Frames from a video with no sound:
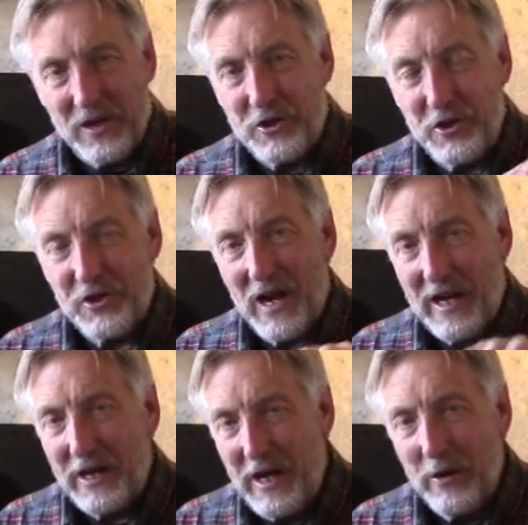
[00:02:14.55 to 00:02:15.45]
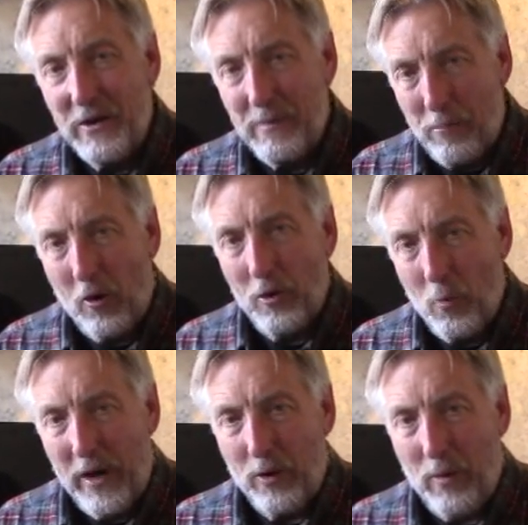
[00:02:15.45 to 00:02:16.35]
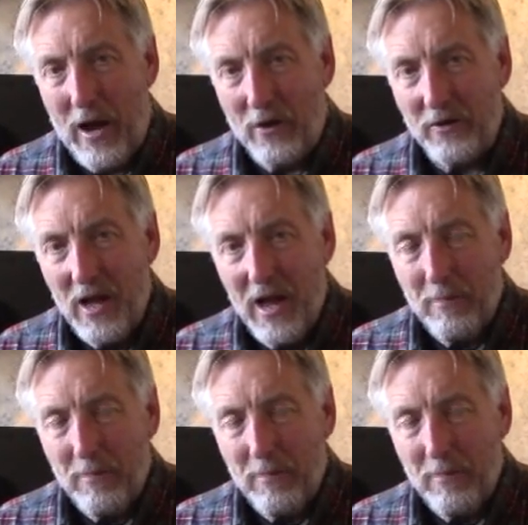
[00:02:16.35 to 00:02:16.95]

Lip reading: and she said, I could hear you partway around,